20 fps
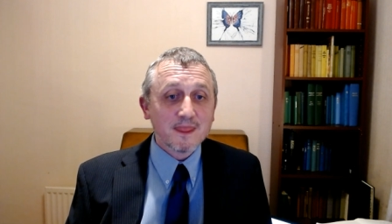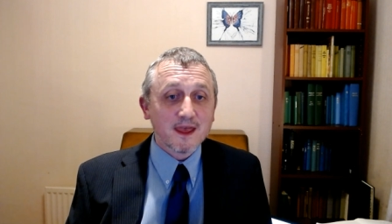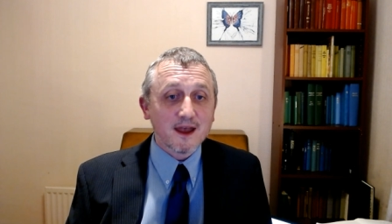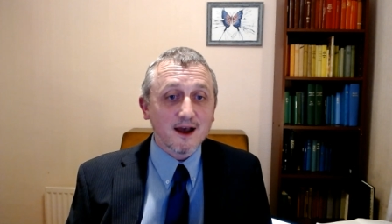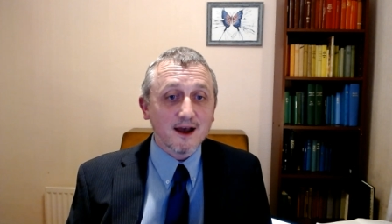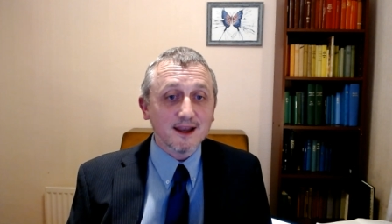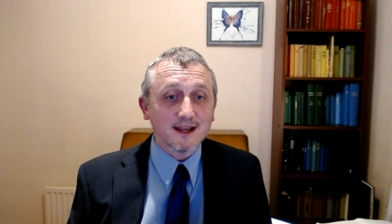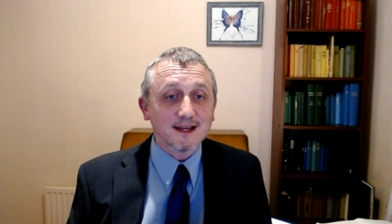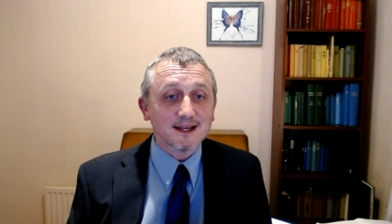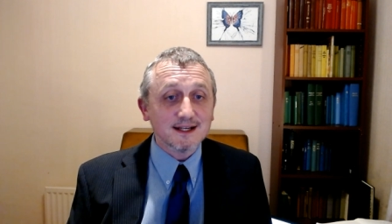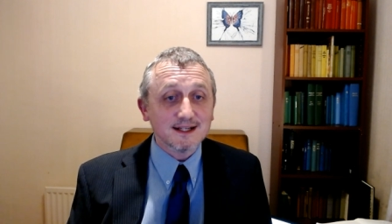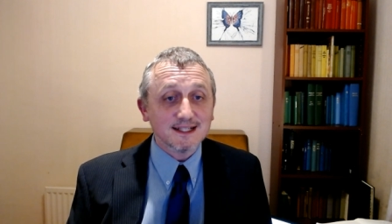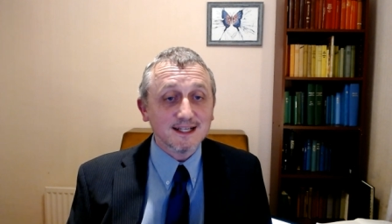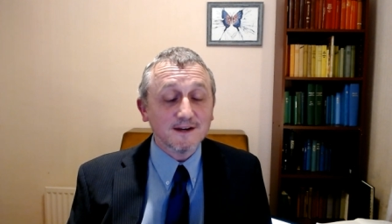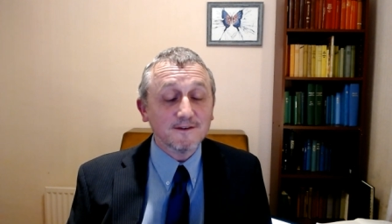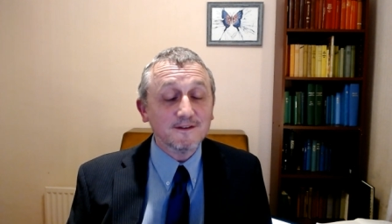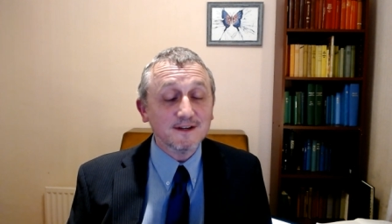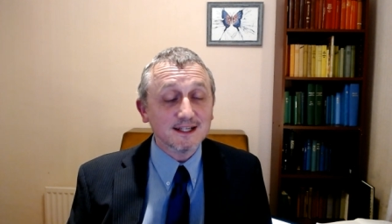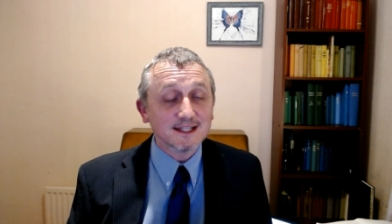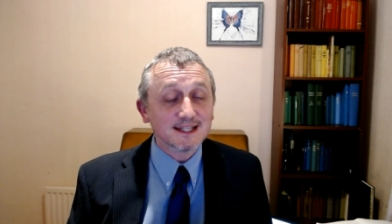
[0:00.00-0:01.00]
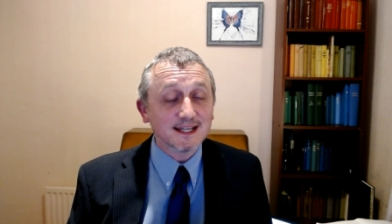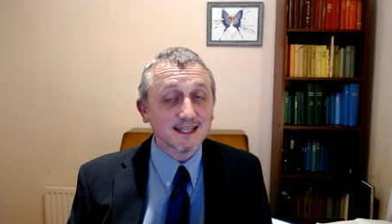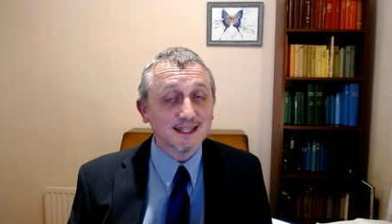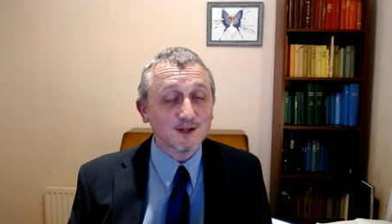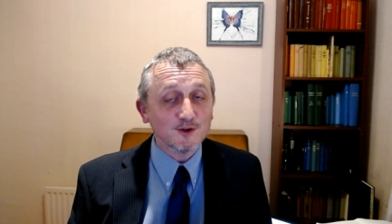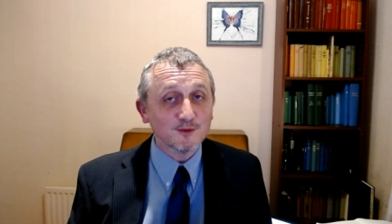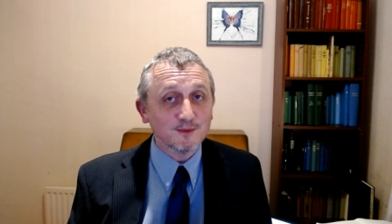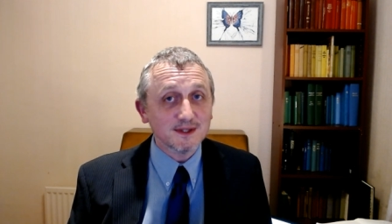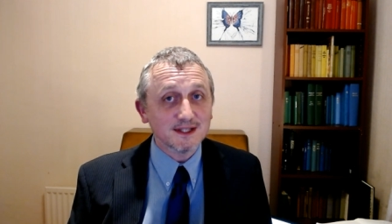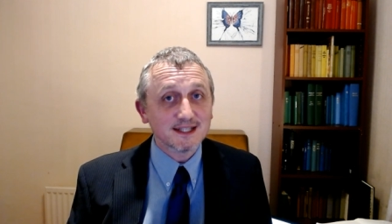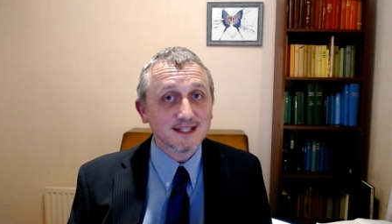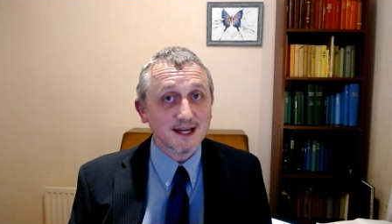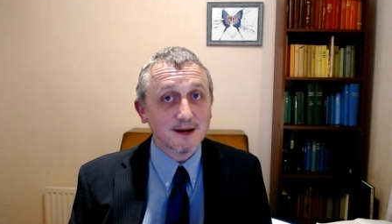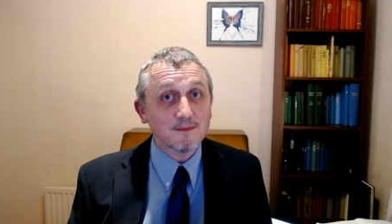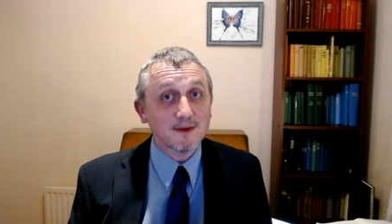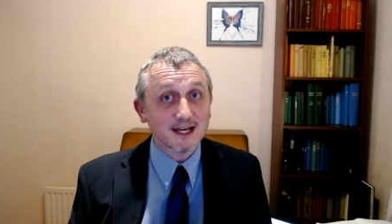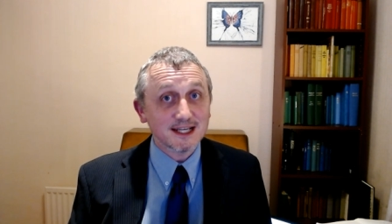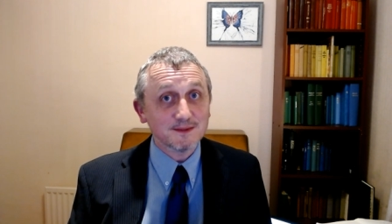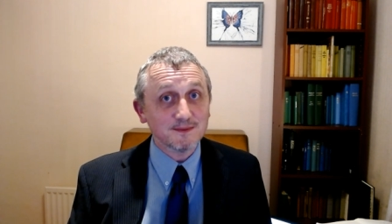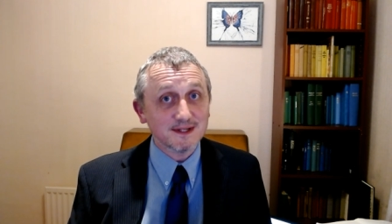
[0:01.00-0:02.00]
I can definitely say there would be some
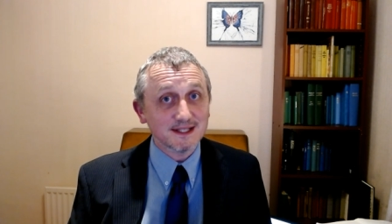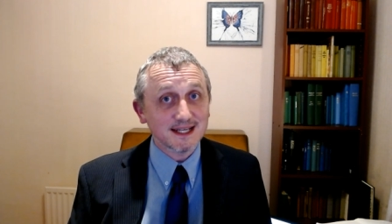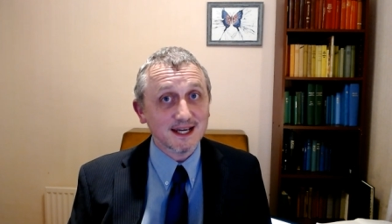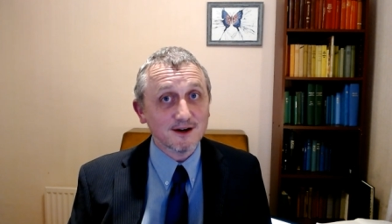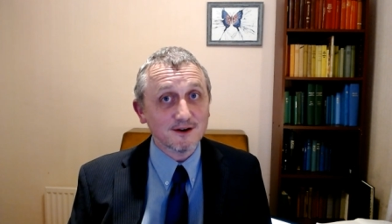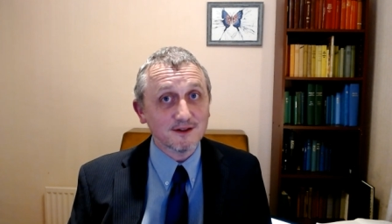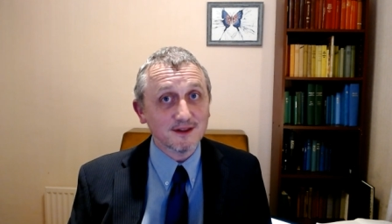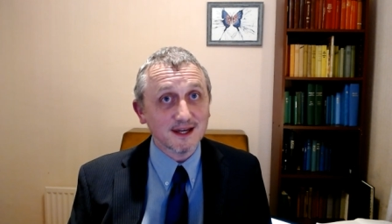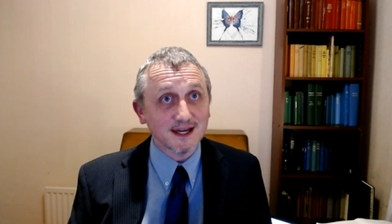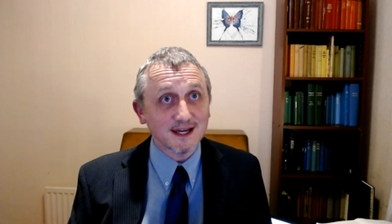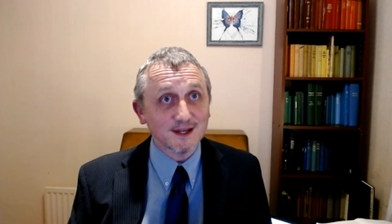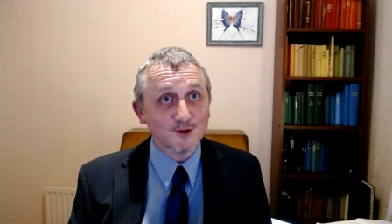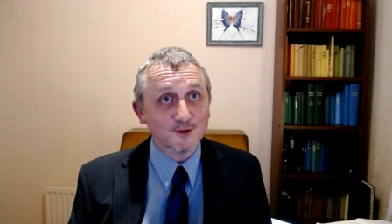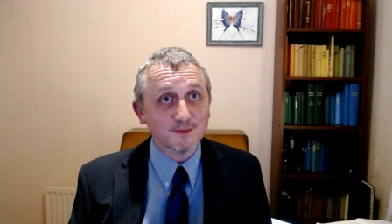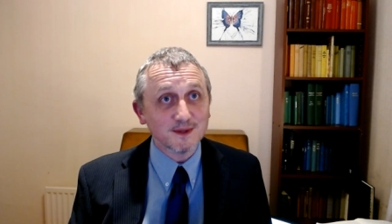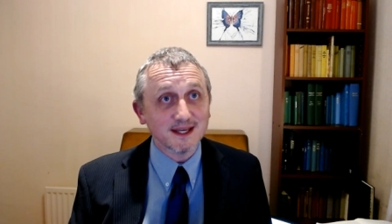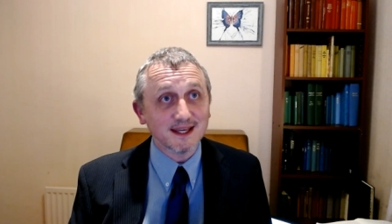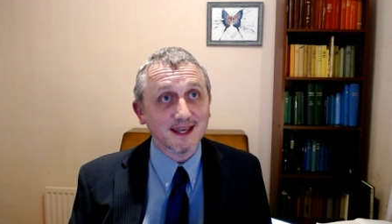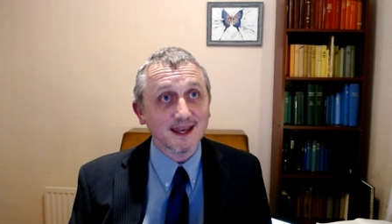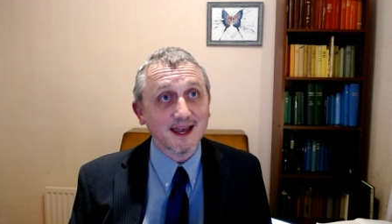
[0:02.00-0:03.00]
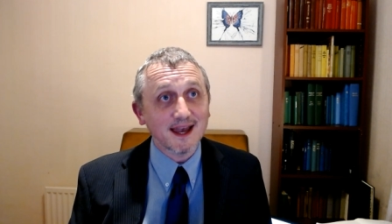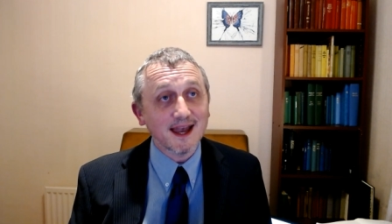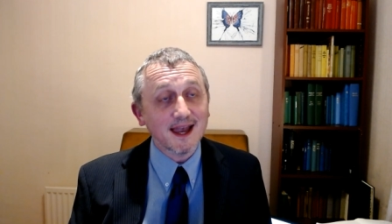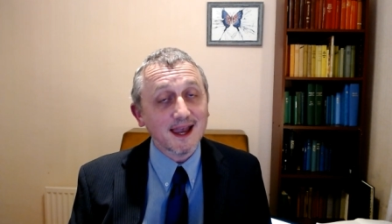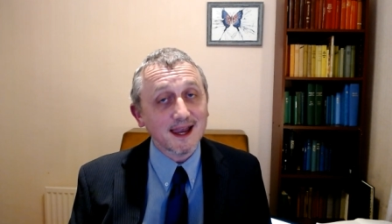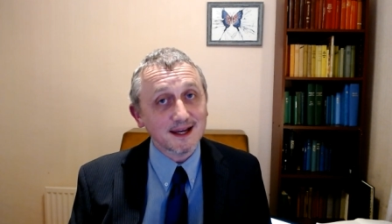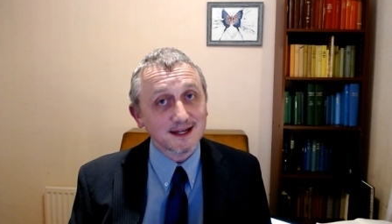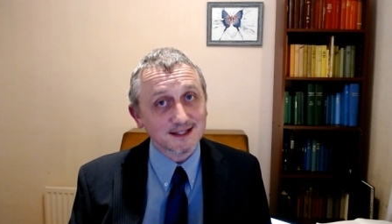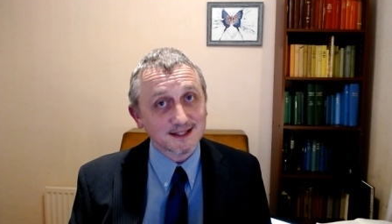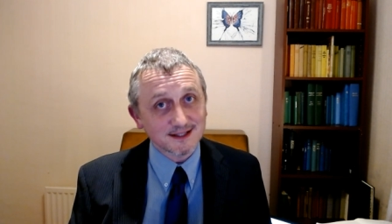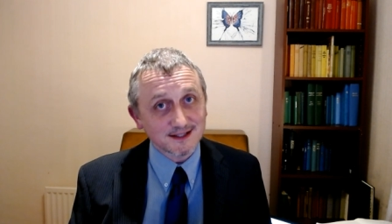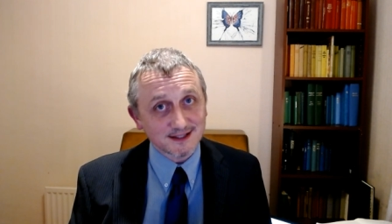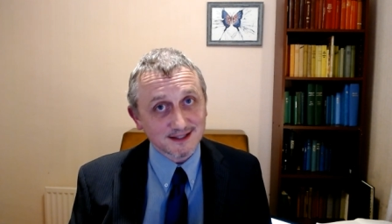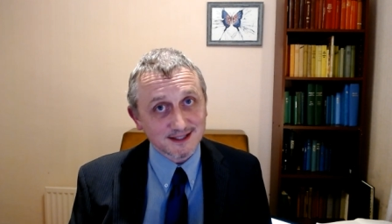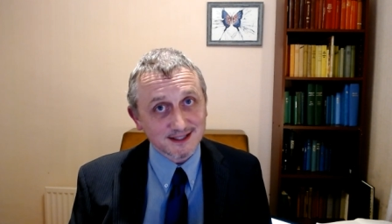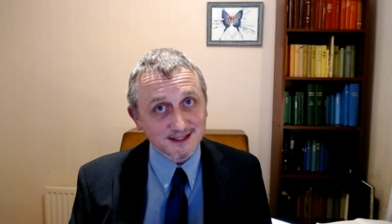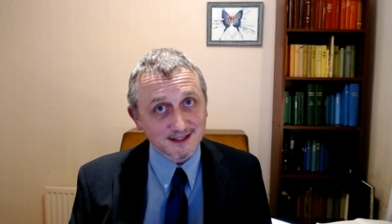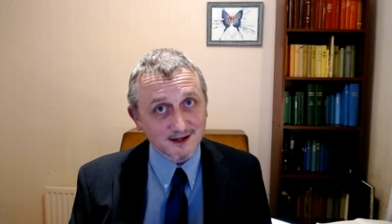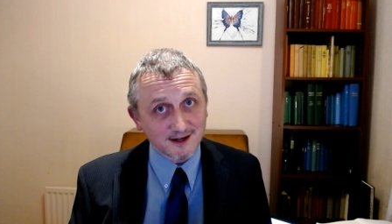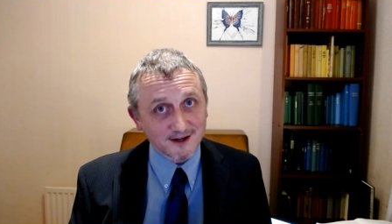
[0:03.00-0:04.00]
Aspies out there that will make excellent
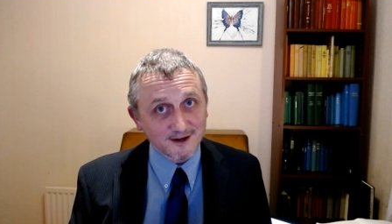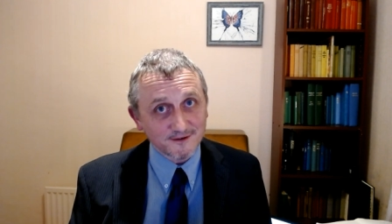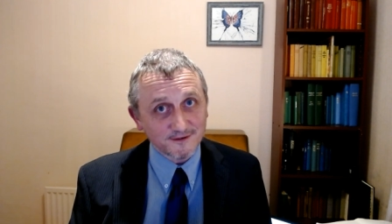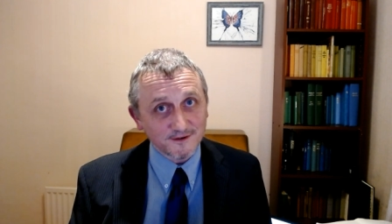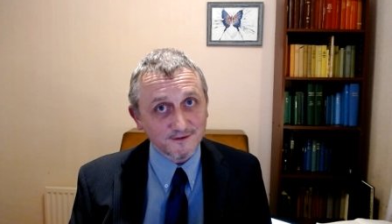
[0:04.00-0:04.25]
staff.